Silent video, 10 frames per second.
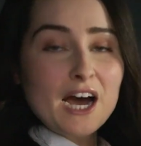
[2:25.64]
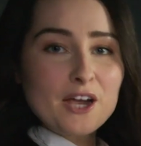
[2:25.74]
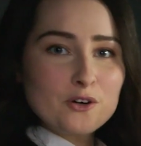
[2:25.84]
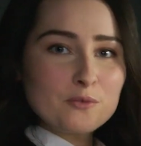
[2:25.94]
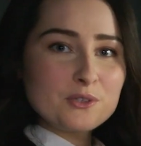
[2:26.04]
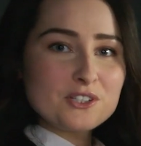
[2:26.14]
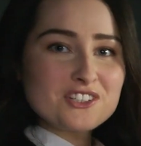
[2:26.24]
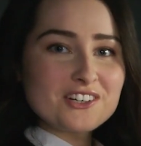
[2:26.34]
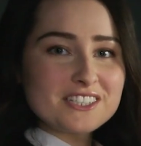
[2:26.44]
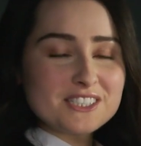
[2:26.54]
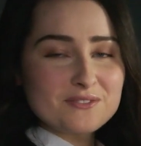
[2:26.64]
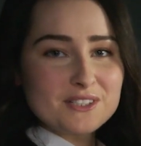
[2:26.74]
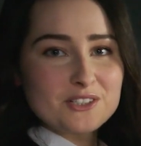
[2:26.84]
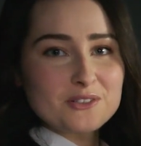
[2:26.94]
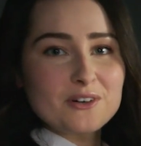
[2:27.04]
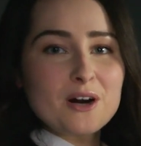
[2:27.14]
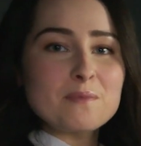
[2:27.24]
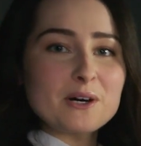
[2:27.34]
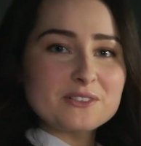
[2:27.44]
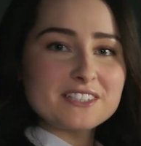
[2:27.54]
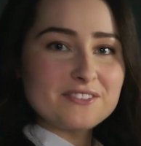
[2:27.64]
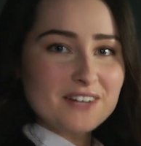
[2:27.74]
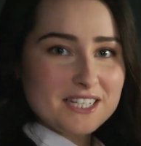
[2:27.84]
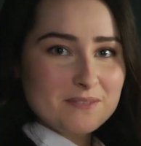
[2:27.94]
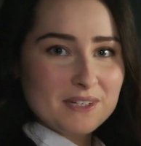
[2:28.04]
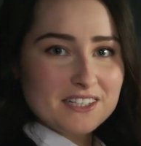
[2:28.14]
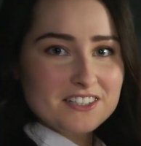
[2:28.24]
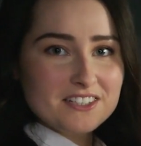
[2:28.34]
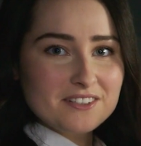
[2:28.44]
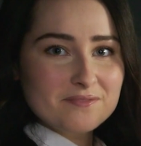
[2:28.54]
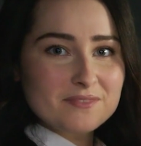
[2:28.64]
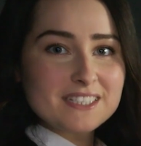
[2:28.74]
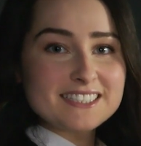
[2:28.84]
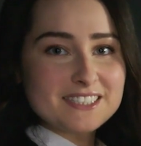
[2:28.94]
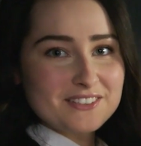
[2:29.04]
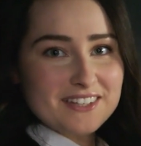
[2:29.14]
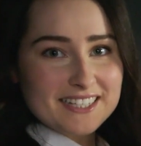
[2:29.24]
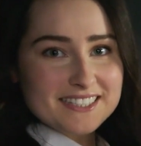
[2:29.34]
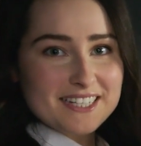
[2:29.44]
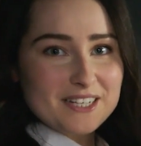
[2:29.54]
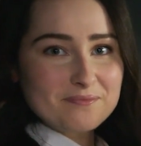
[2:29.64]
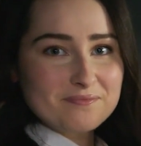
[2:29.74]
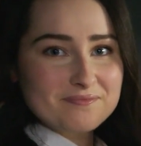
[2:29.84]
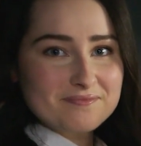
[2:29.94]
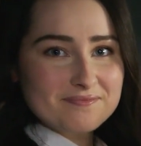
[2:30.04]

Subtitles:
I hope you enjoyed this video about the device manager. See you next time.